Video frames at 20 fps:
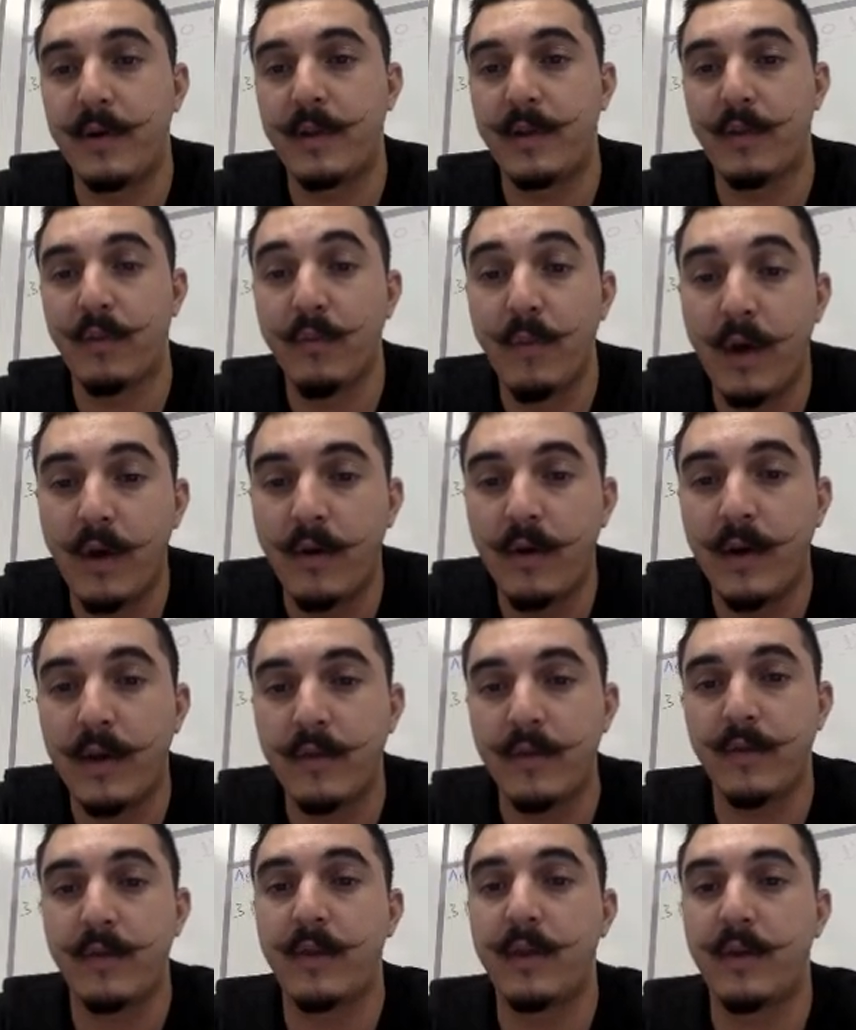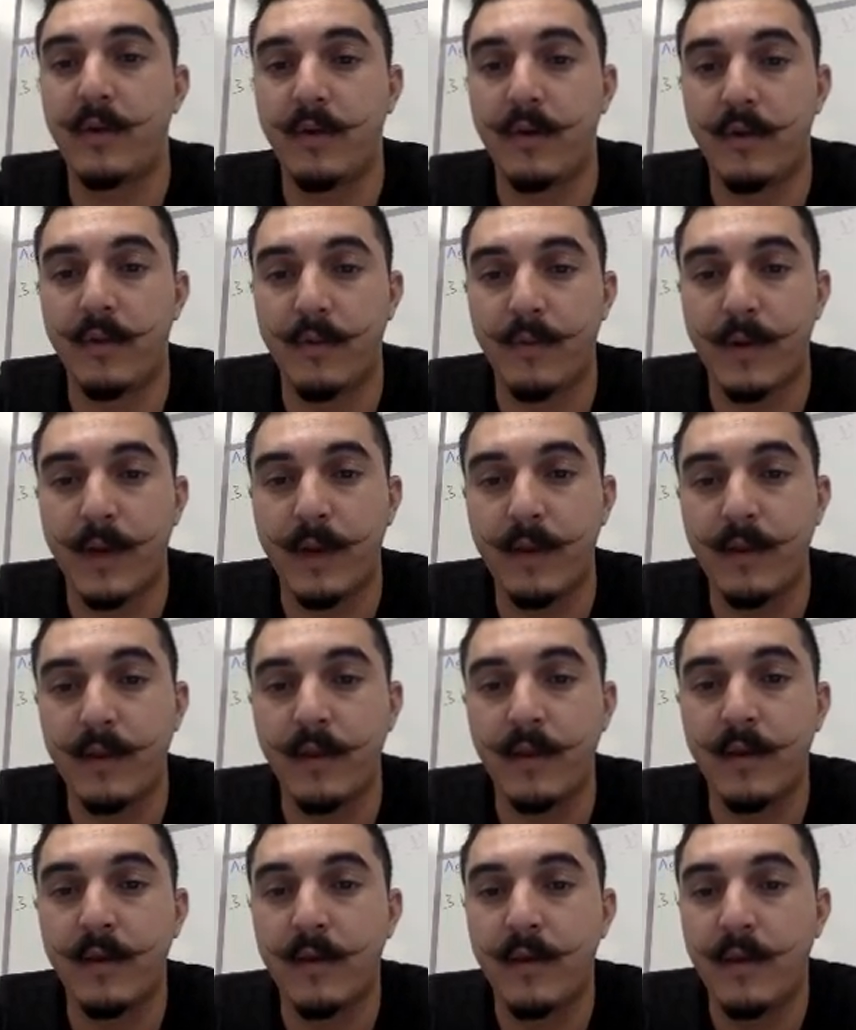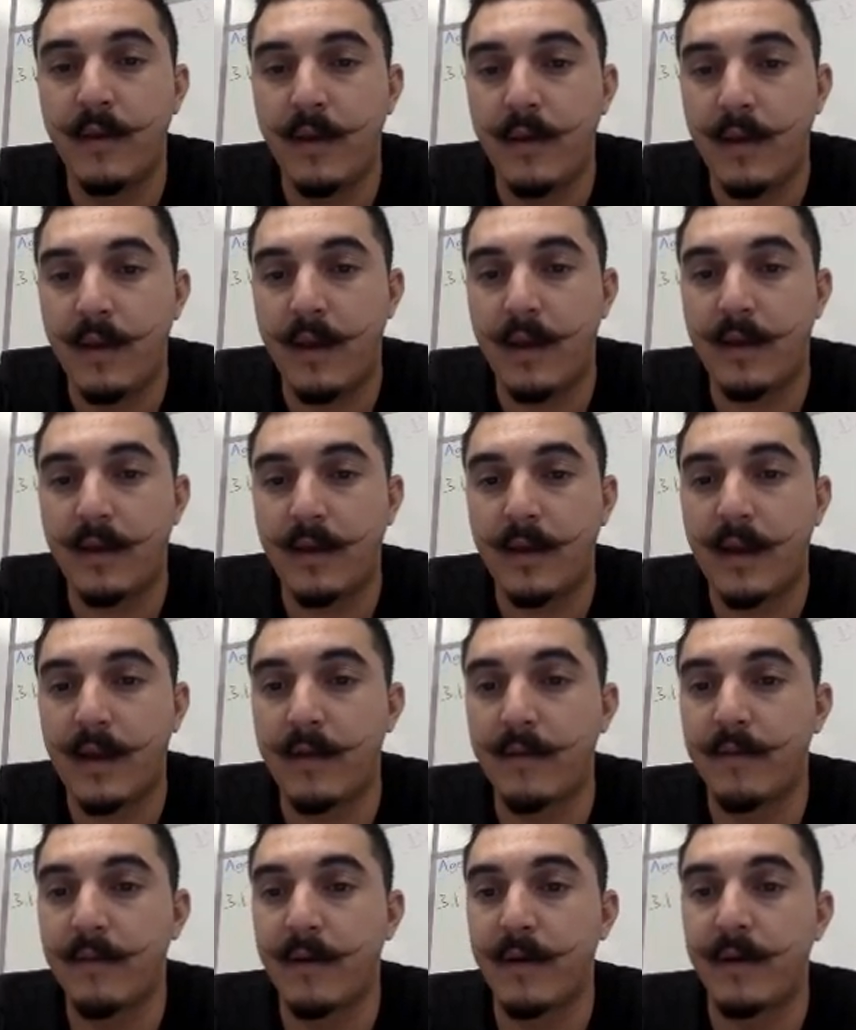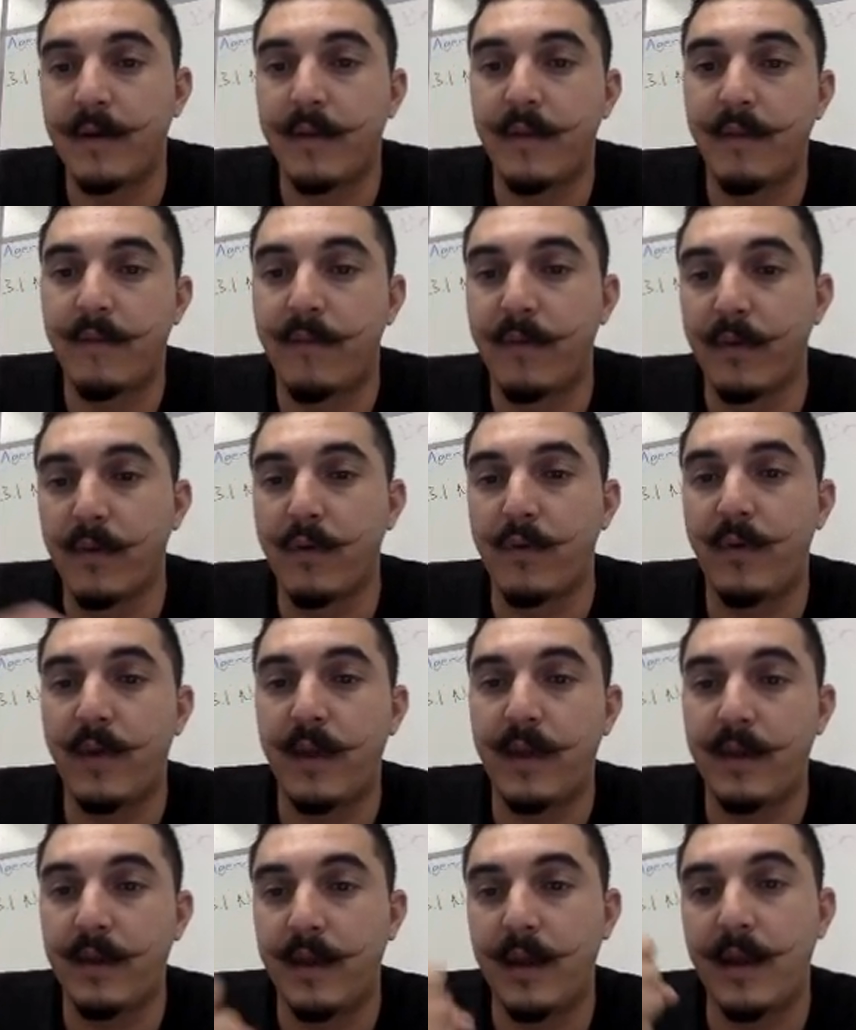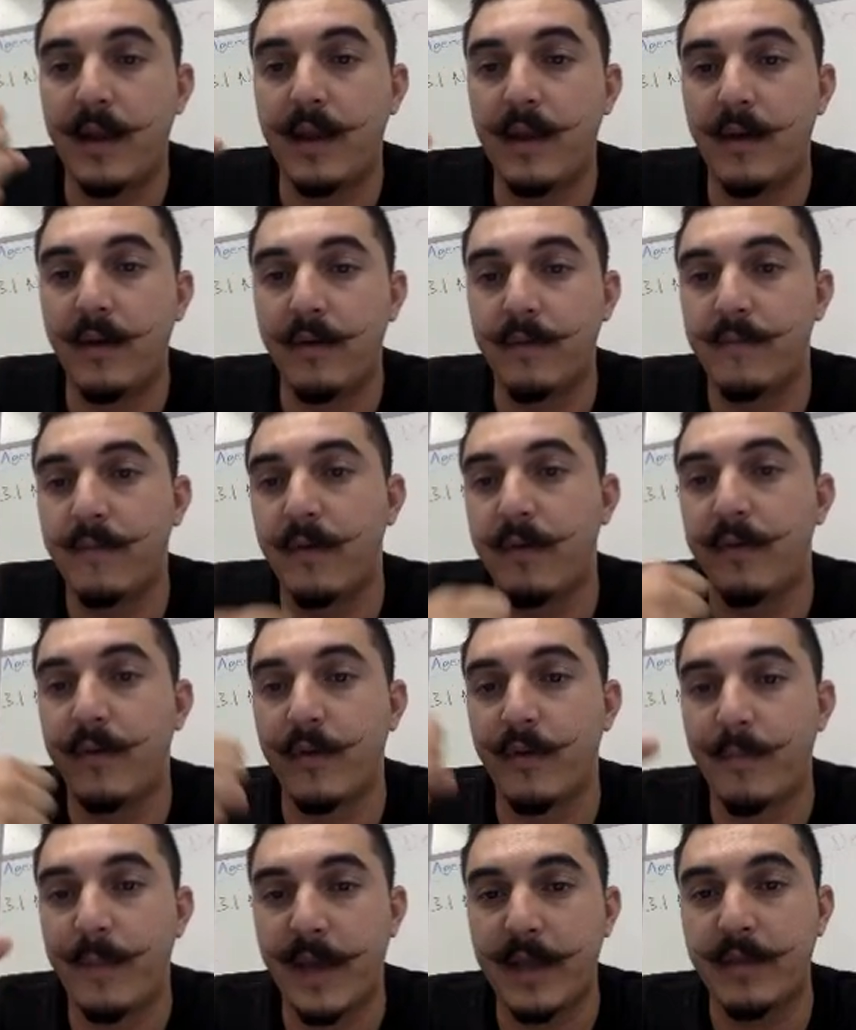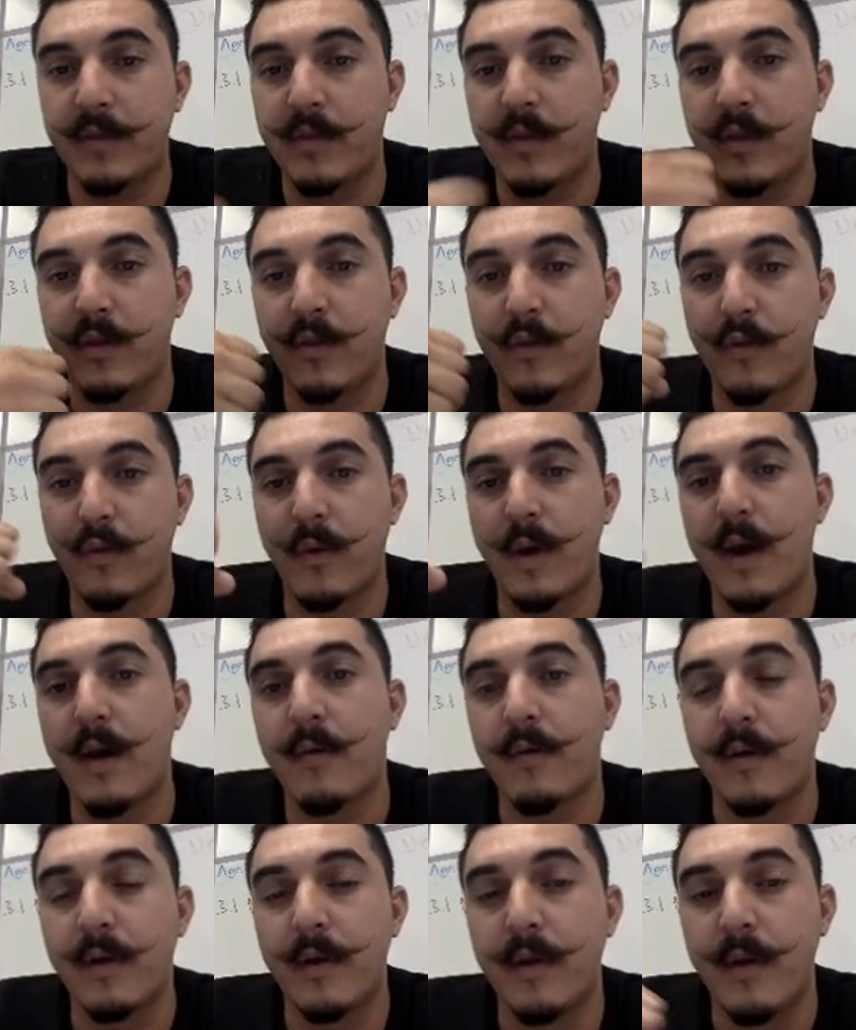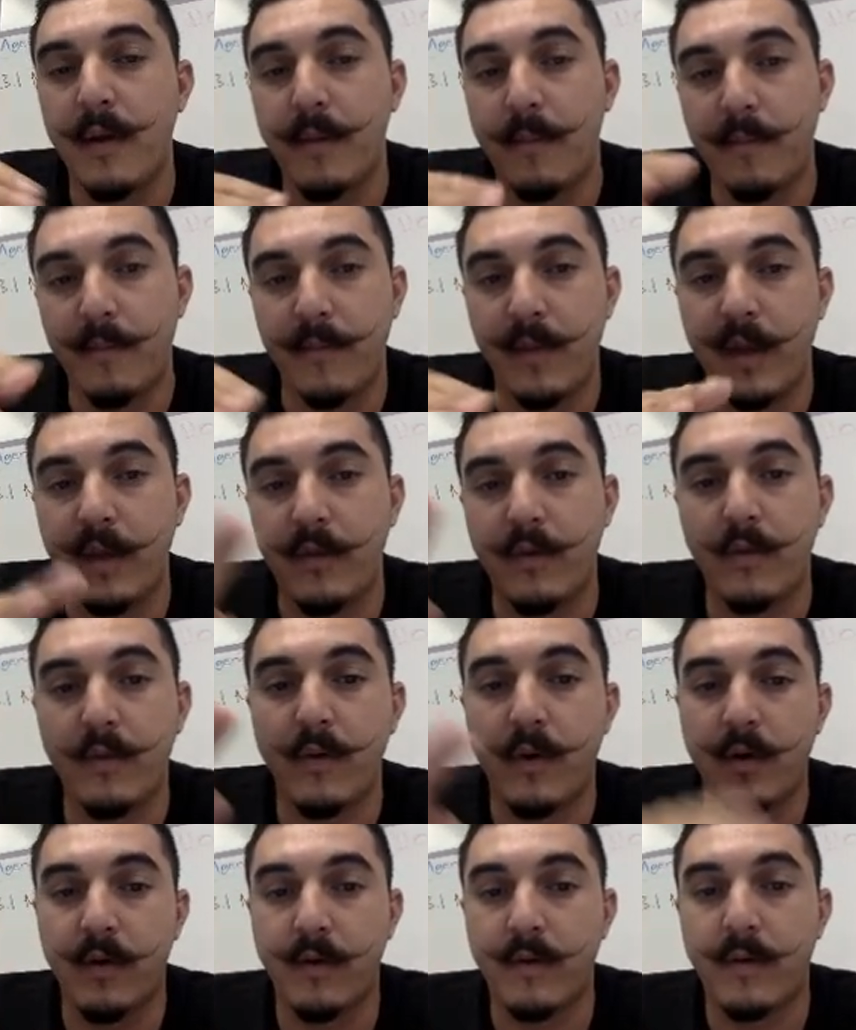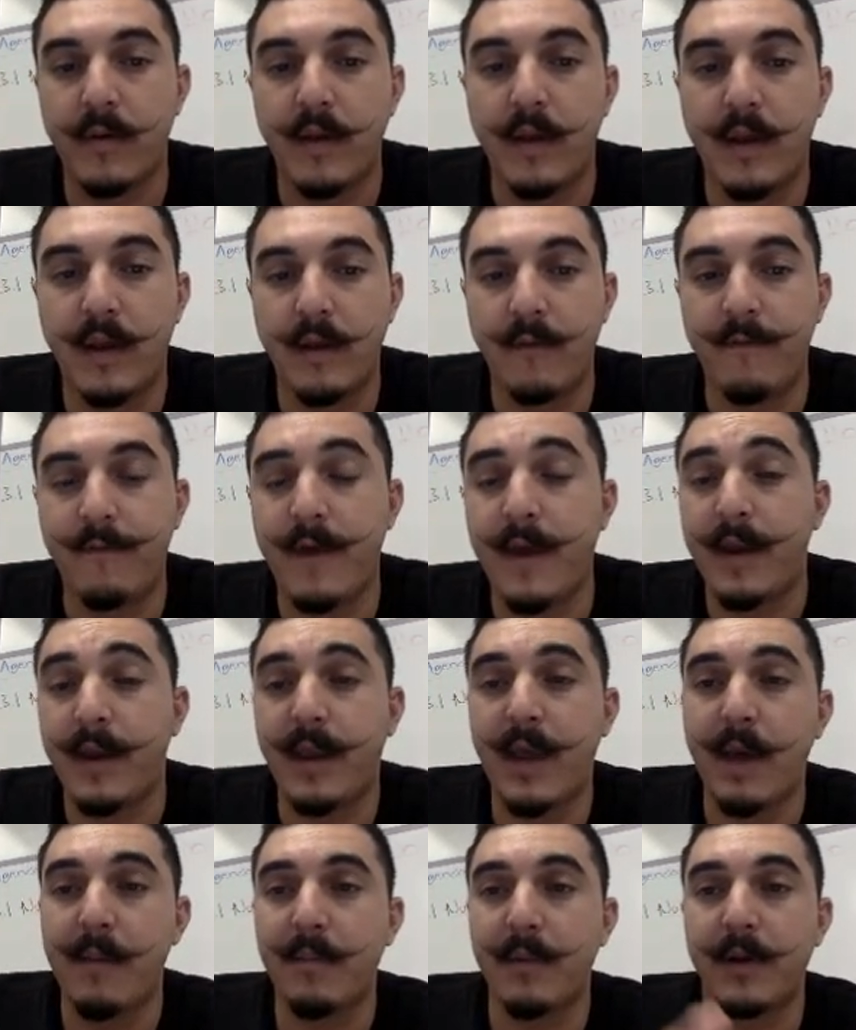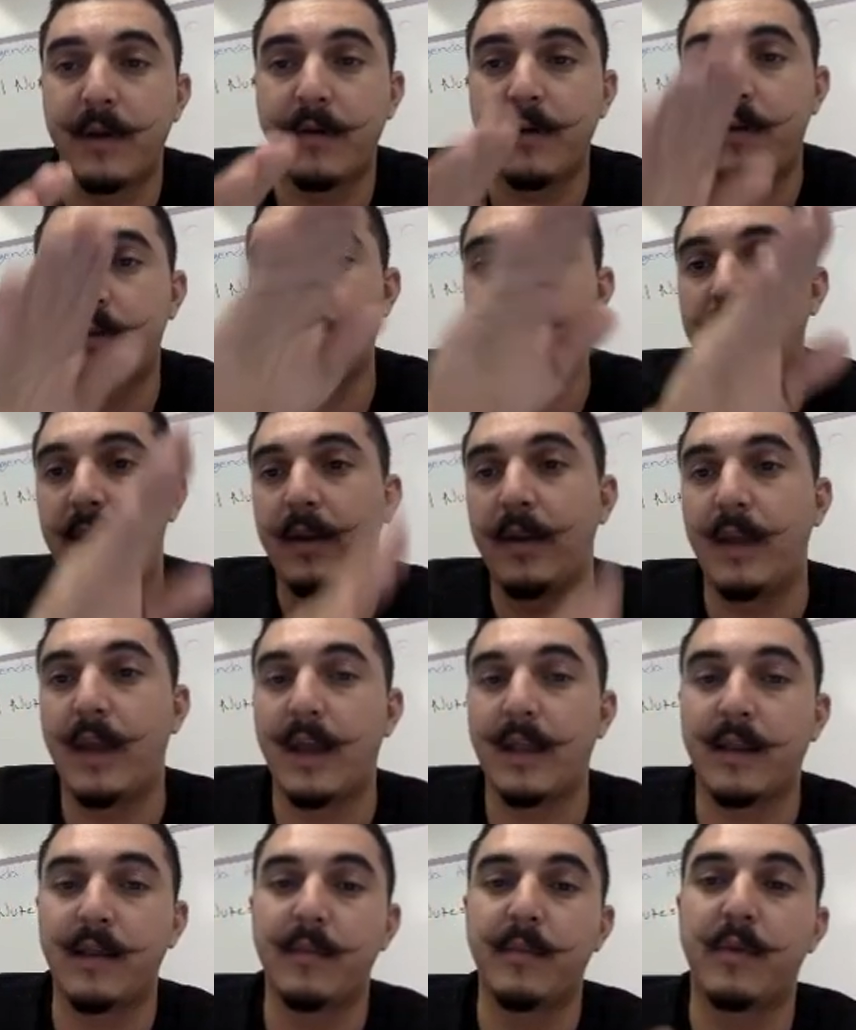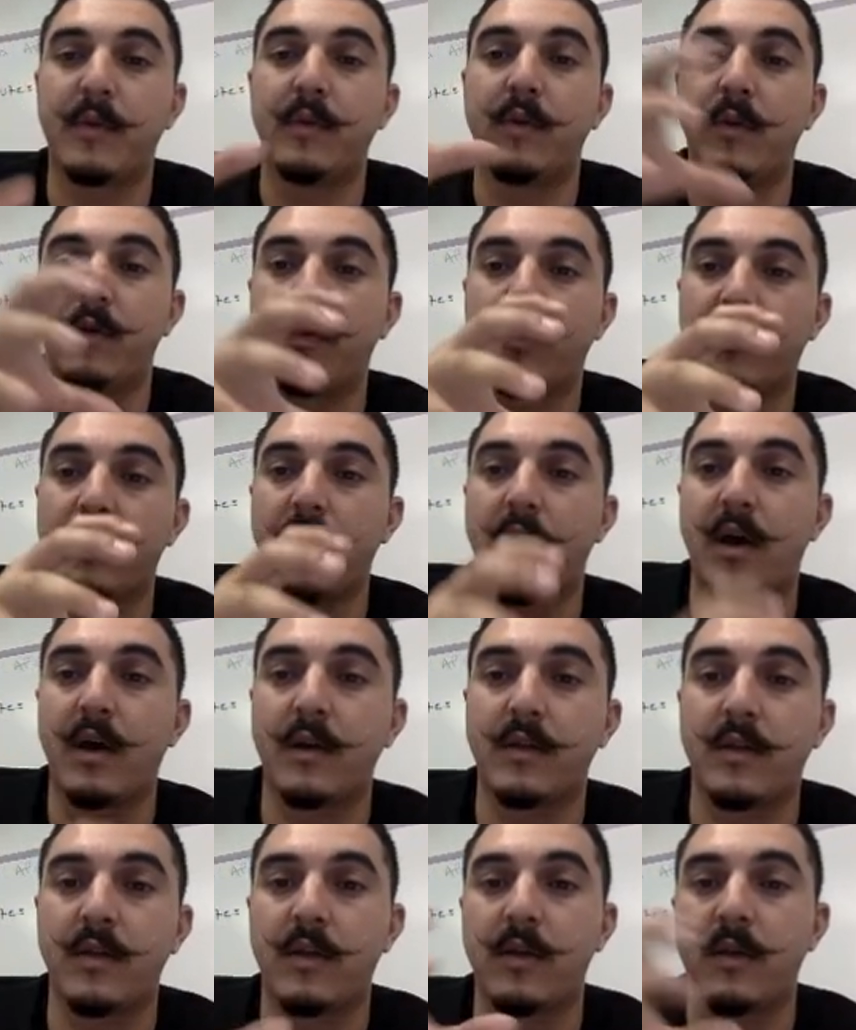as well, as you see here on the right, and kind of the filtering and getting of those pathogens throughout into our lymphatic capillaries to kind of get them to those nodes